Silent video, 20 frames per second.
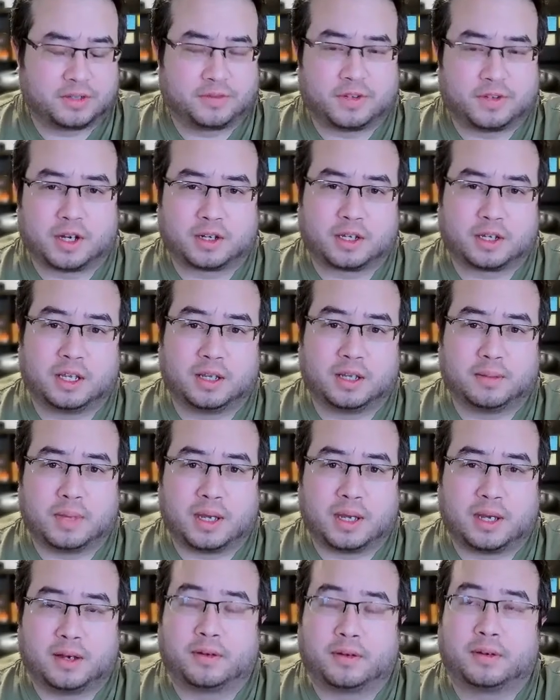of talking
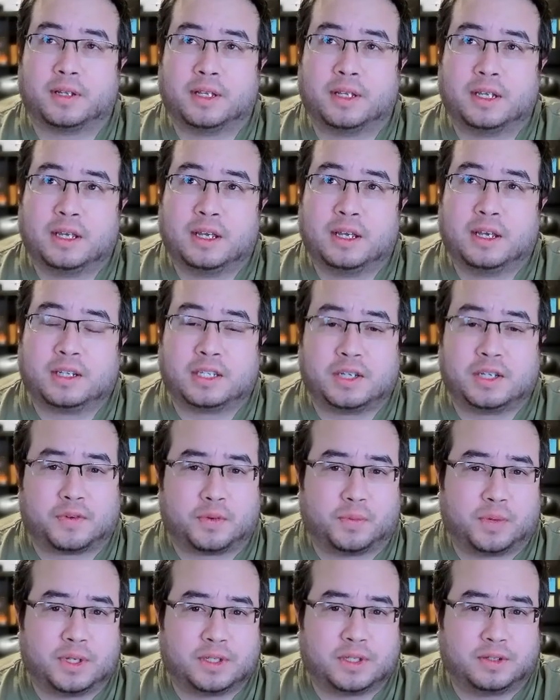about
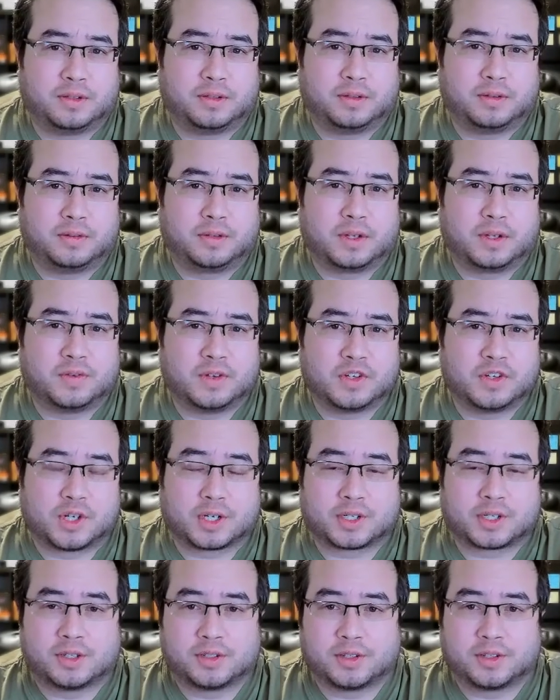different ways to give
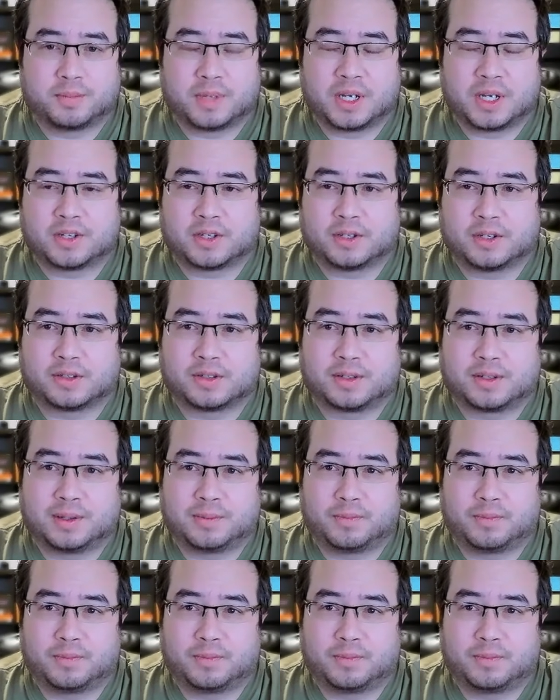injections to patients,